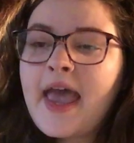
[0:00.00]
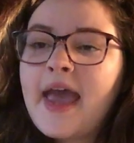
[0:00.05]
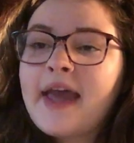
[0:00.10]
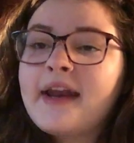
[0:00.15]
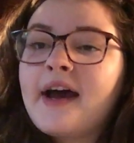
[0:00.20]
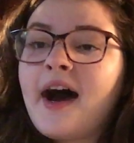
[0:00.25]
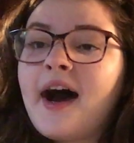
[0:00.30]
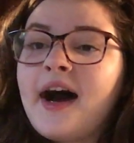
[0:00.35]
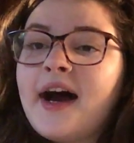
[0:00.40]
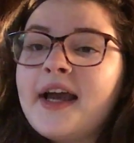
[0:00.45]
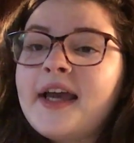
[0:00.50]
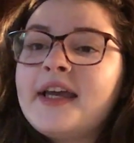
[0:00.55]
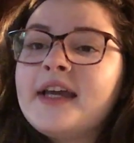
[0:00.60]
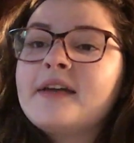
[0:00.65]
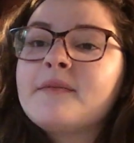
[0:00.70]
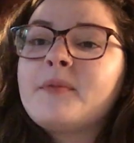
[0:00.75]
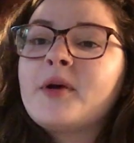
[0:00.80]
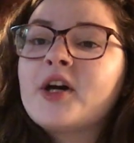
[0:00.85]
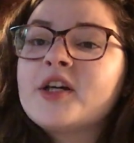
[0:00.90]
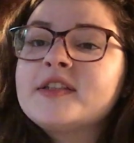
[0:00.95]
And
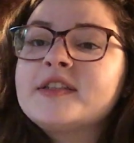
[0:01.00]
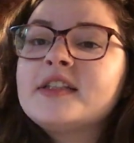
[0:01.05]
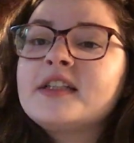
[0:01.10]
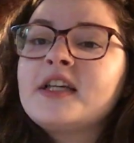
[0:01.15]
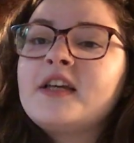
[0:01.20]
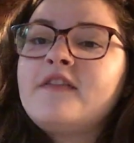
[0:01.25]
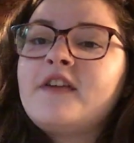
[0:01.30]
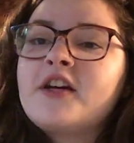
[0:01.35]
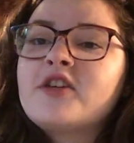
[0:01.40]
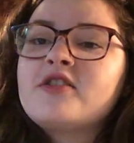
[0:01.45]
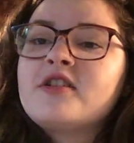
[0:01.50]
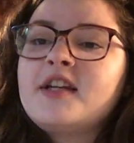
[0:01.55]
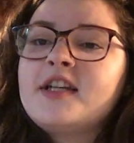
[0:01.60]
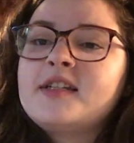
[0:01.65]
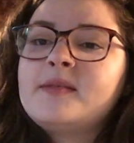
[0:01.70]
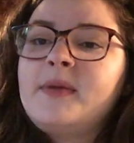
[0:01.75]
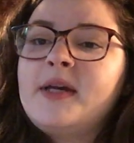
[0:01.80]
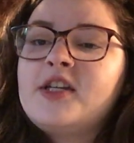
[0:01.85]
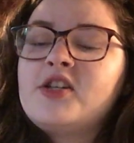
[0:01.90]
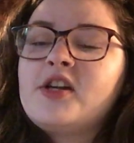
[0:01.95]
I personally functioned
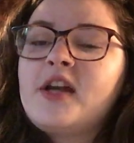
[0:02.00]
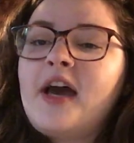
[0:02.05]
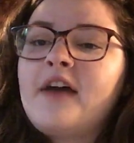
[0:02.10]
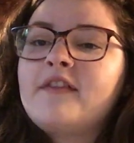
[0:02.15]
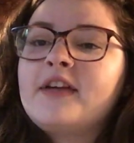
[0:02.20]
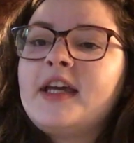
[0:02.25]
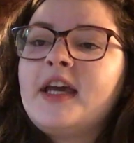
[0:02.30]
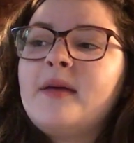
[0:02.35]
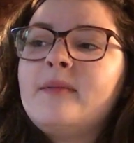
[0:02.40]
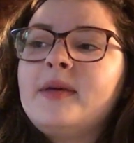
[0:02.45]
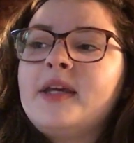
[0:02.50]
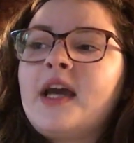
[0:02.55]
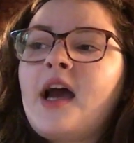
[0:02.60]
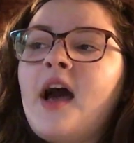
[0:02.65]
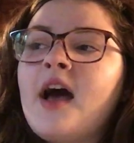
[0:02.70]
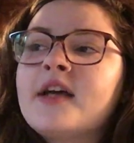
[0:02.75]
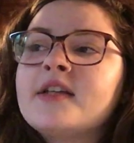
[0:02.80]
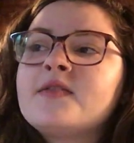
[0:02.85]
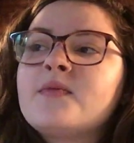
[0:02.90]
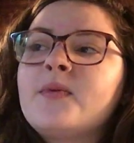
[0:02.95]
as a patient advocate
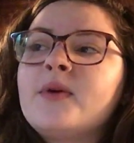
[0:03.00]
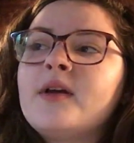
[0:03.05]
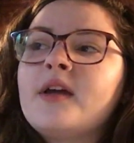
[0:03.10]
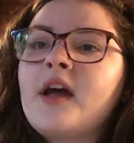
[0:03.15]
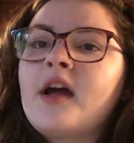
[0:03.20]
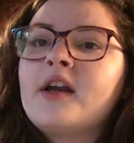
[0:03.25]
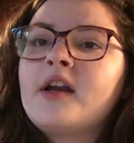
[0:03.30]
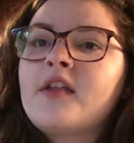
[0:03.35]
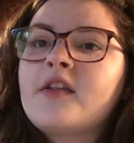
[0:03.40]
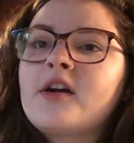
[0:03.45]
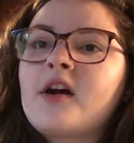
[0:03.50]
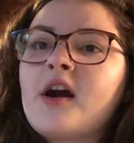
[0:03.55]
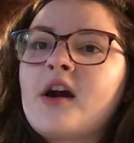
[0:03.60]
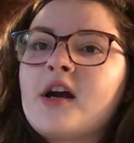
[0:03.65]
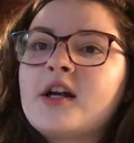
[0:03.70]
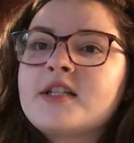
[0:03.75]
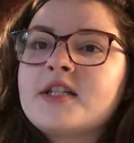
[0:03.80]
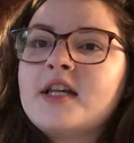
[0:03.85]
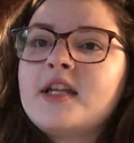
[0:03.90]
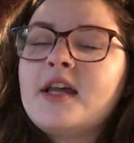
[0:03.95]
because another
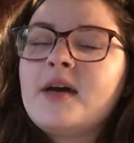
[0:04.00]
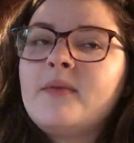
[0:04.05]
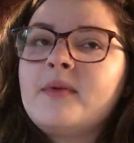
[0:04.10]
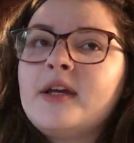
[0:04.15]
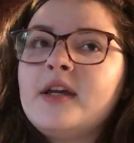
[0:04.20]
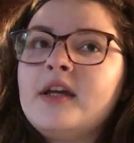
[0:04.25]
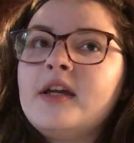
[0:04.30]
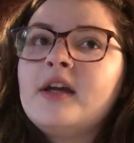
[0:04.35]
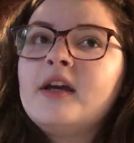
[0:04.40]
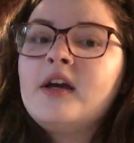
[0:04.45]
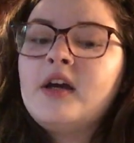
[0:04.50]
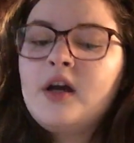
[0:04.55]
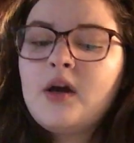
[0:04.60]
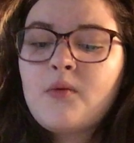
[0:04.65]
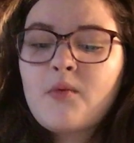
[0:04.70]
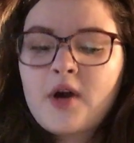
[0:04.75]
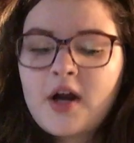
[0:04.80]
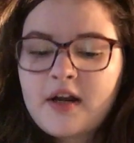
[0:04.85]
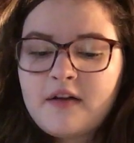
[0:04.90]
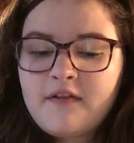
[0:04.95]
RRT that we
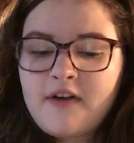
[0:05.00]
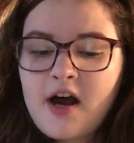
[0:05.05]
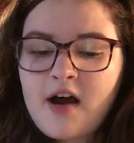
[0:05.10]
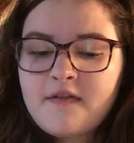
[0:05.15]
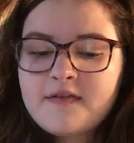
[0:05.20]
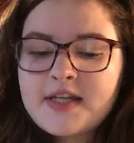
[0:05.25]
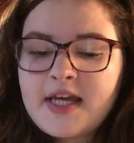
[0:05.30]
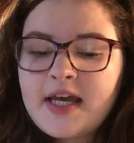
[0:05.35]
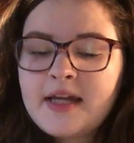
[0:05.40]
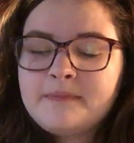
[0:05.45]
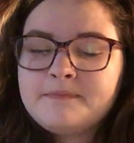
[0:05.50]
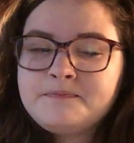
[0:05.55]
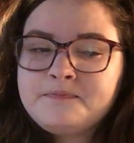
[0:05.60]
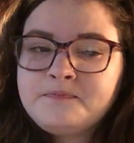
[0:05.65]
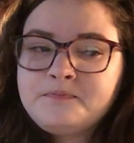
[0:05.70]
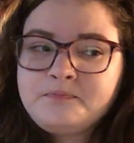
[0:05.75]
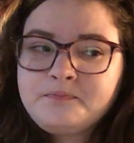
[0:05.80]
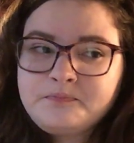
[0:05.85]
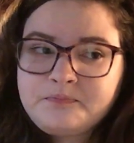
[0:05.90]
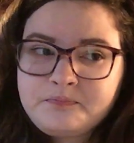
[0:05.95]
were involved in
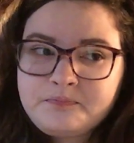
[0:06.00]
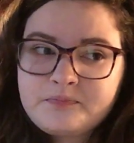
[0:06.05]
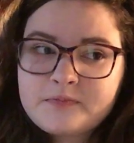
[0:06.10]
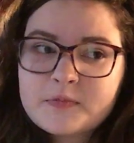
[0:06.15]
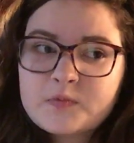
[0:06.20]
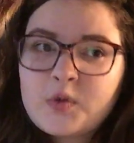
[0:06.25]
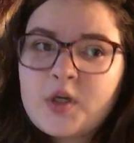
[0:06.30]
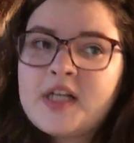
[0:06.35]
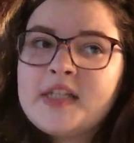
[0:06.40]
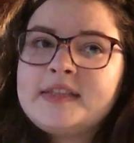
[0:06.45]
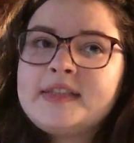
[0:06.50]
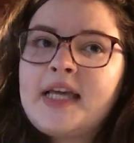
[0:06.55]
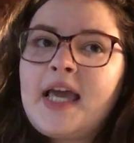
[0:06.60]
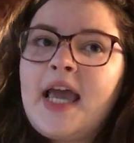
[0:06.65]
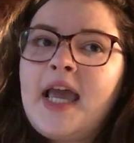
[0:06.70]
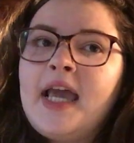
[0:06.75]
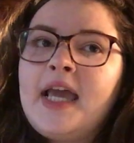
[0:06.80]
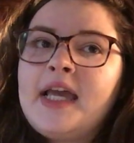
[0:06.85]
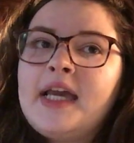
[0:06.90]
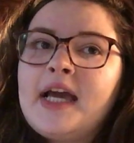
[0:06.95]
was
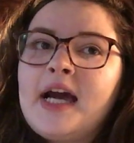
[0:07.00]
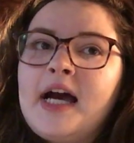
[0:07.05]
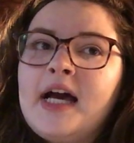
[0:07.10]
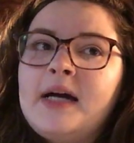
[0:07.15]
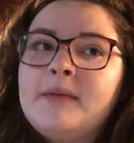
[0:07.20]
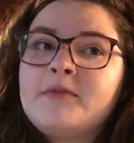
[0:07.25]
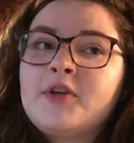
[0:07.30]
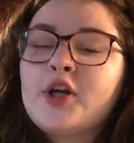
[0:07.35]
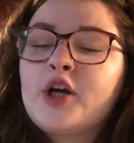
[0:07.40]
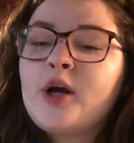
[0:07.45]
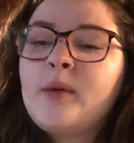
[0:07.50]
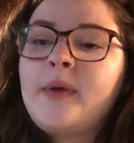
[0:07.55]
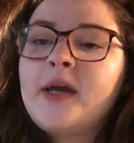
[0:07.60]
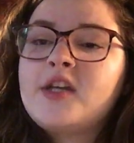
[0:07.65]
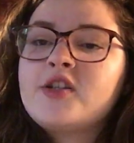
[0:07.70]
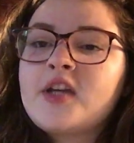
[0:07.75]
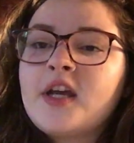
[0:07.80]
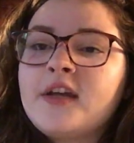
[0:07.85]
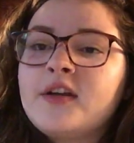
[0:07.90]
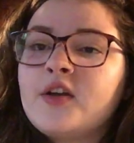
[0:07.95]
a neuro
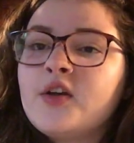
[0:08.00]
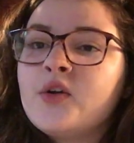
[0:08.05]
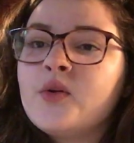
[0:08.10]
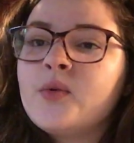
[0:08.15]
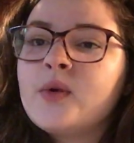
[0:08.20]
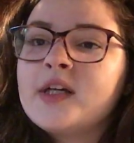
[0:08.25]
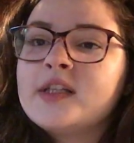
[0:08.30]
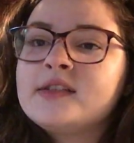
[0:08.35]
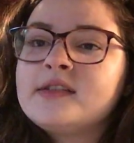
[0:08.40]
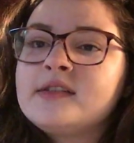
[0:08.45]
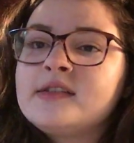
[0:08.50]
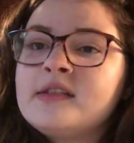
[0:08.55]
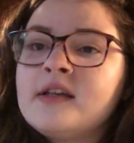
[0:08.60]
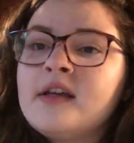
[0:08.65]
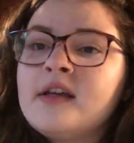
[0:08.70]
patient who was